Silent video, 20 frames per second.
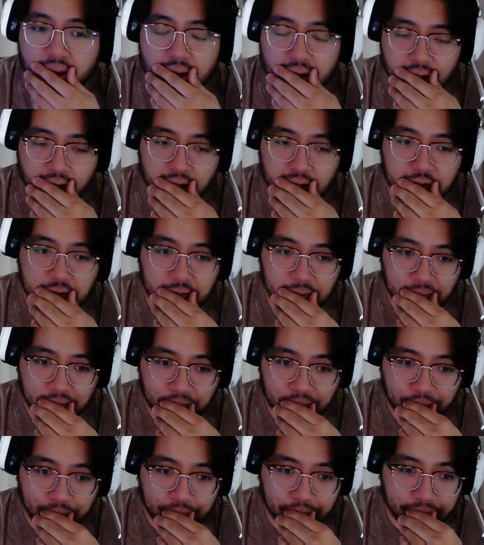
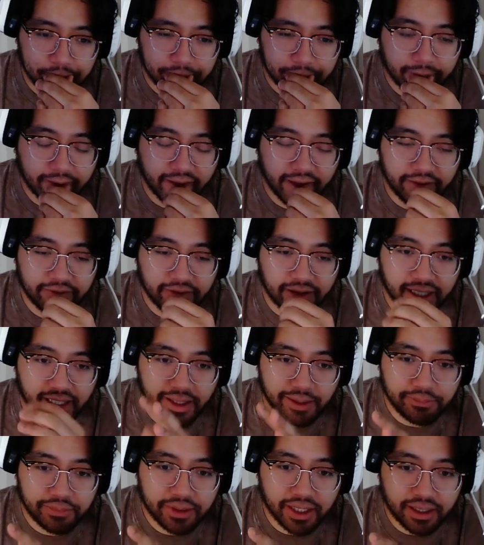if I
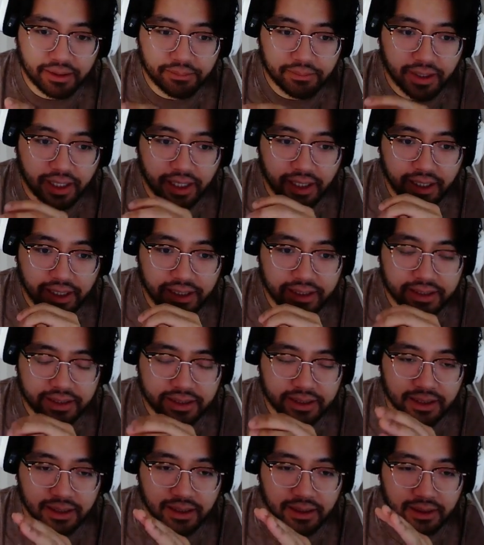keep that in mind,
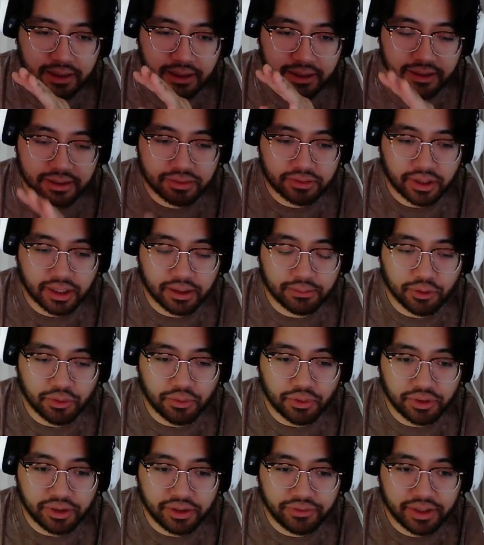the Scramble
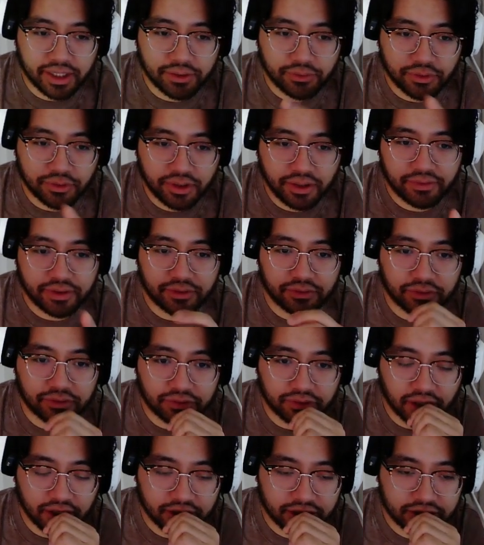won't even a
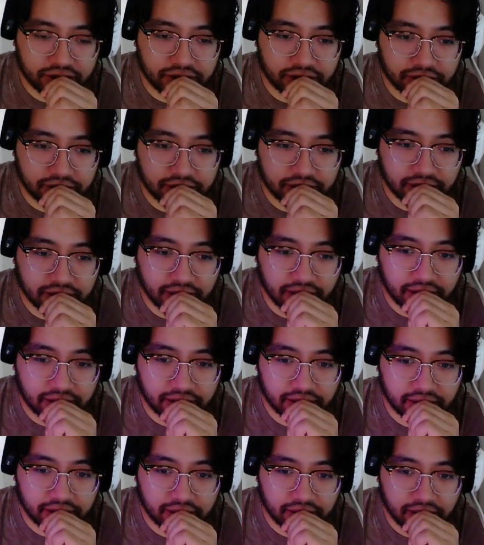rush. So it's
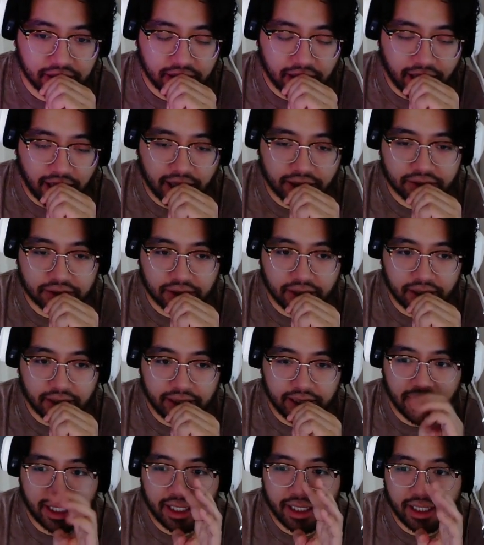like,
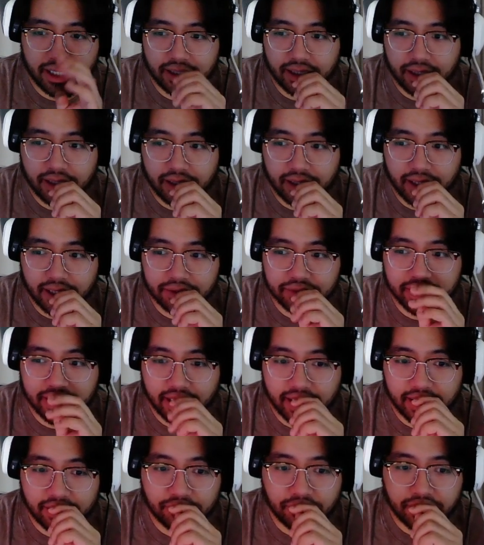he
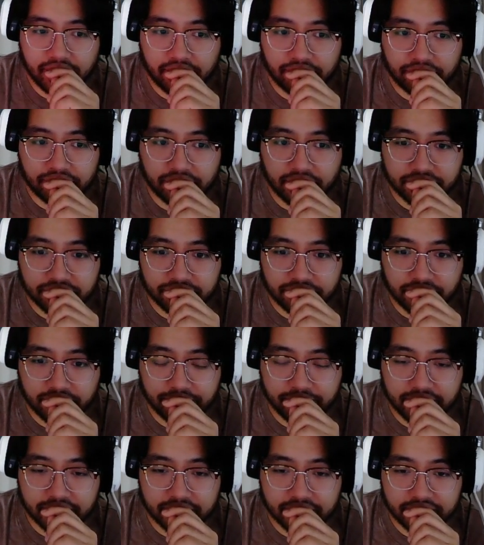won't have rush, right?
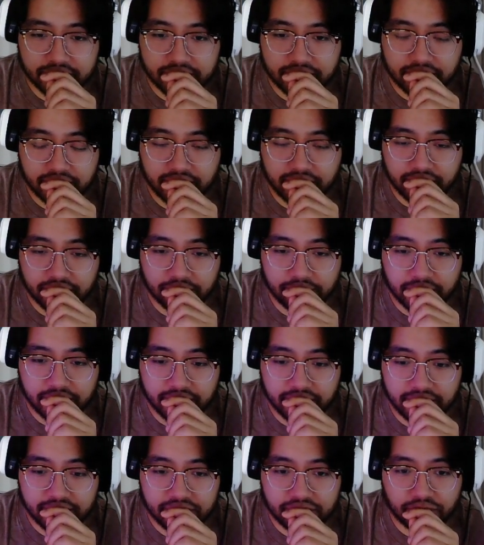Because the Gallantmon
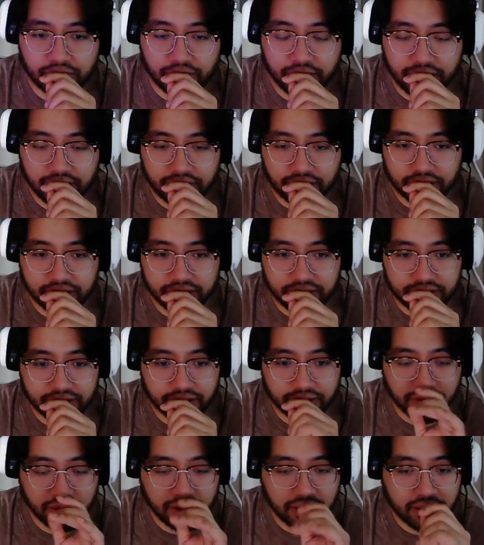needs 20 cards.
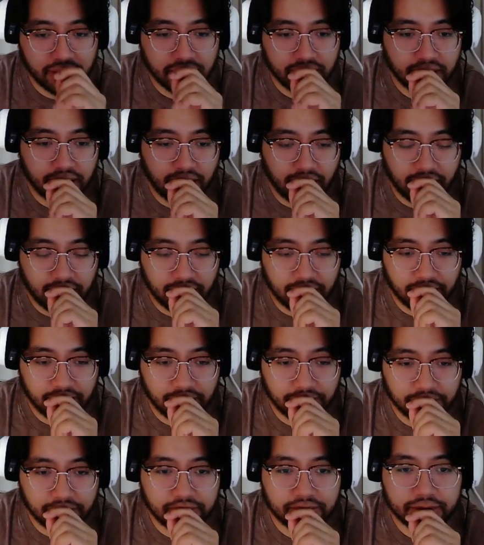So
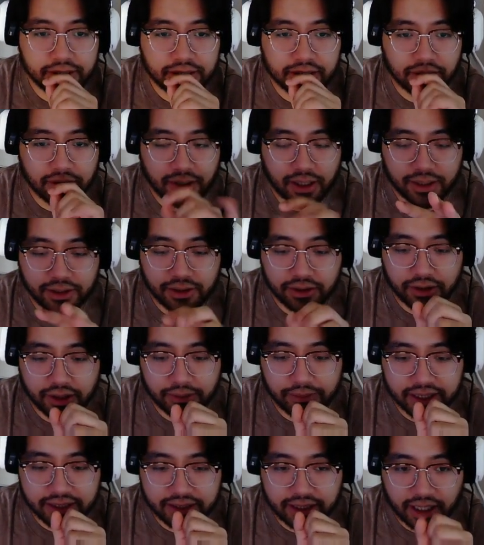I know that
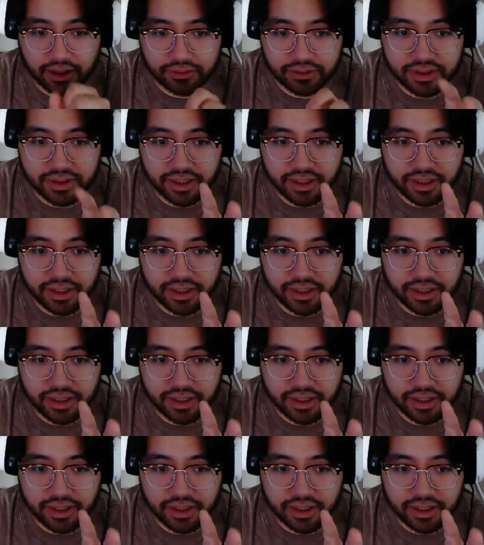my stack